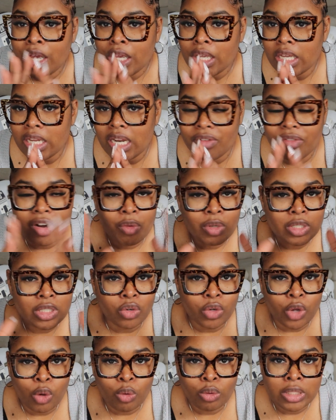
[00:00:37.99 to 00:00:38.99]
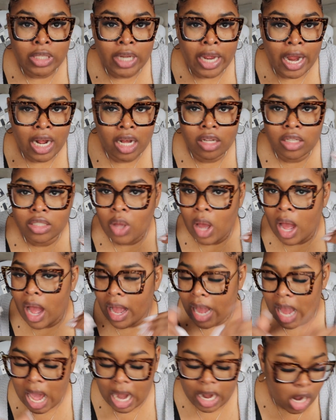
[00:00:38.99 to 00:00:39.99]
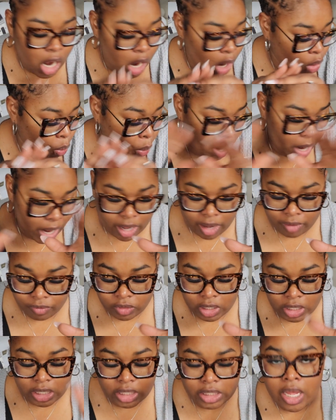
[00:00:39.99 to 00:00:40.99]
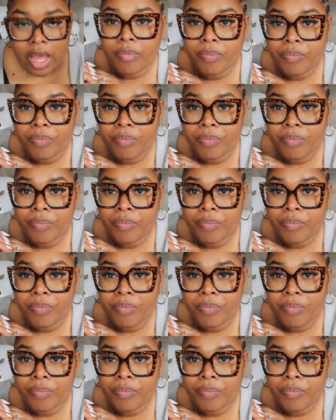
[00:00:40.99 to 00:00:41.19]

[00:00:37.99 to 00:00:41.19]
You never know what's gonna go down, so I got an array of things.